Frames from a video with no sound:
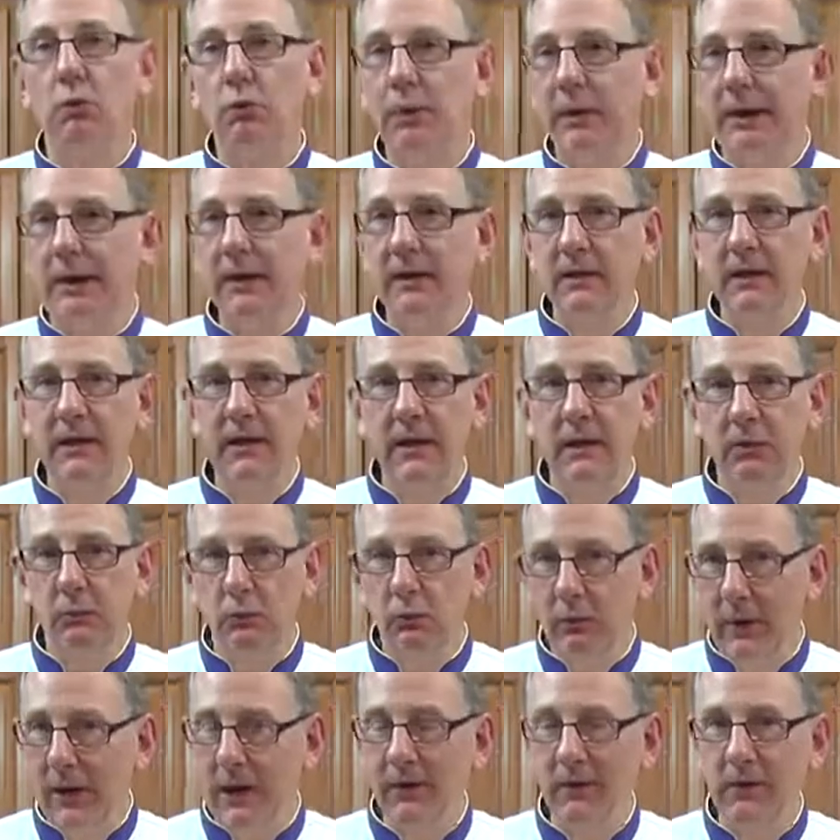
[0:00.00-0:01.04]

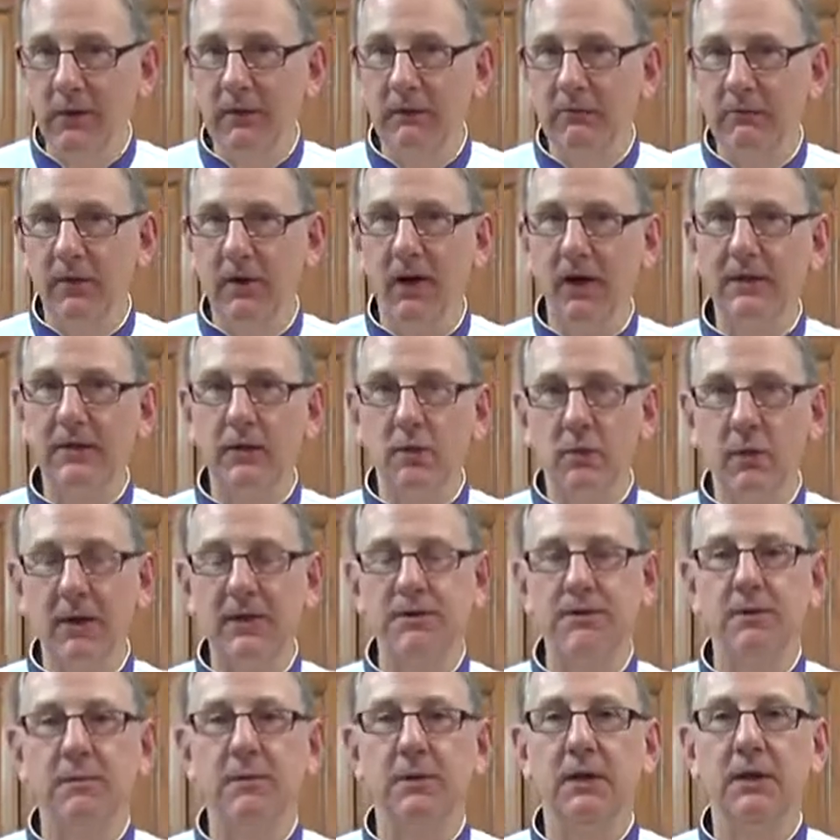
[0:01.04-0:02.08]
rarely find a
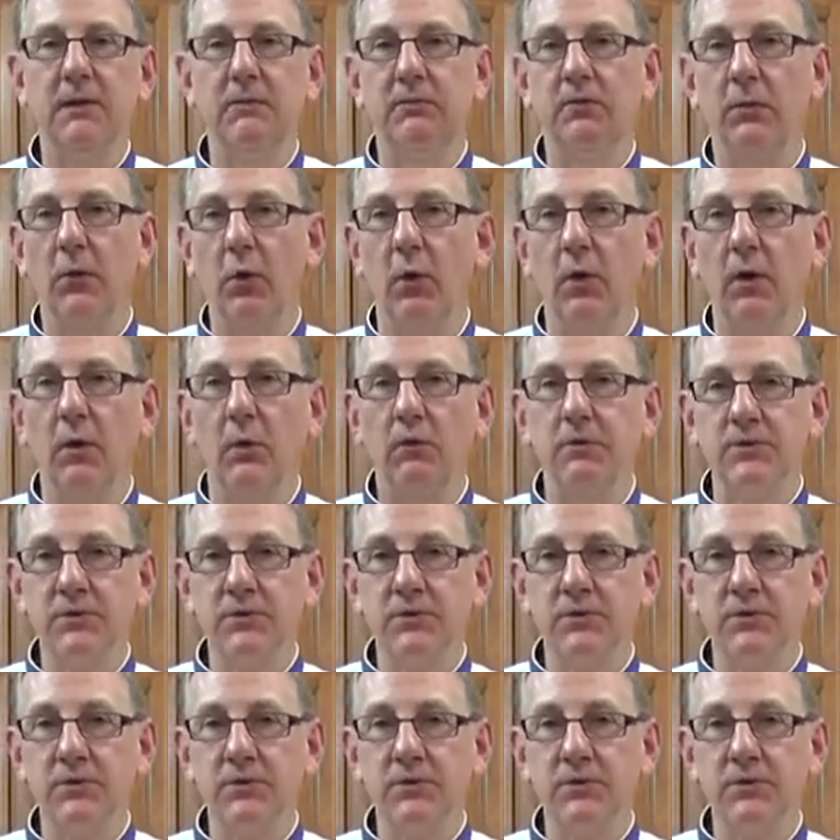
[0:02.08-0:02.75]
recipe for